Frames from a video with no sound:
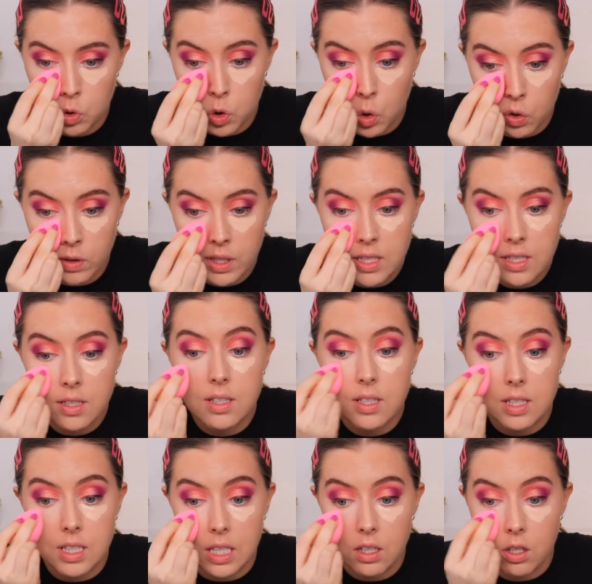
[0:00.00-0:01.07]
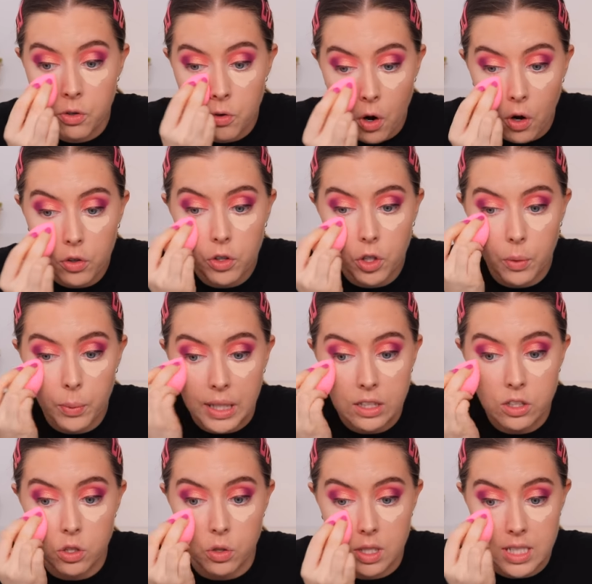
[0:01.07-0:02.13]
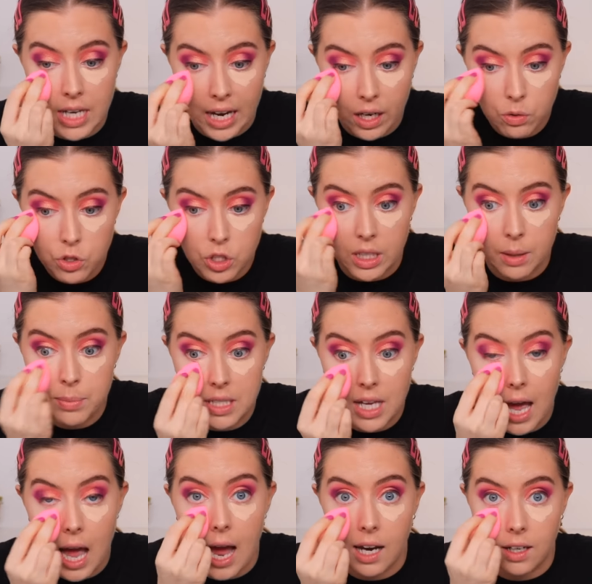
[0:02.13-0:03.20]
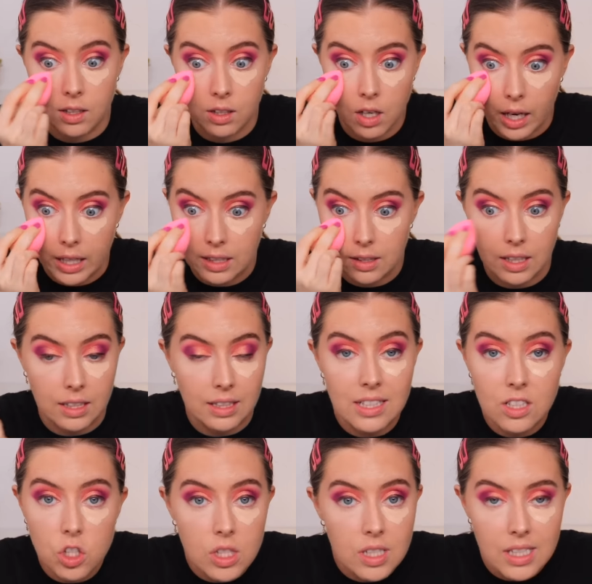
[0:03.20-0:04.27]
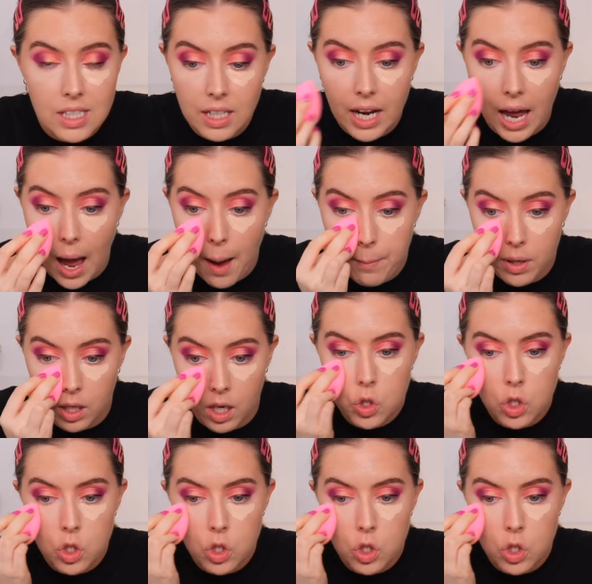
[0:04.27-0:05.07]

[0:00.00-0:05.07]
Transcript: Tourists did not go into the townships at night. Like, this just didn't happen.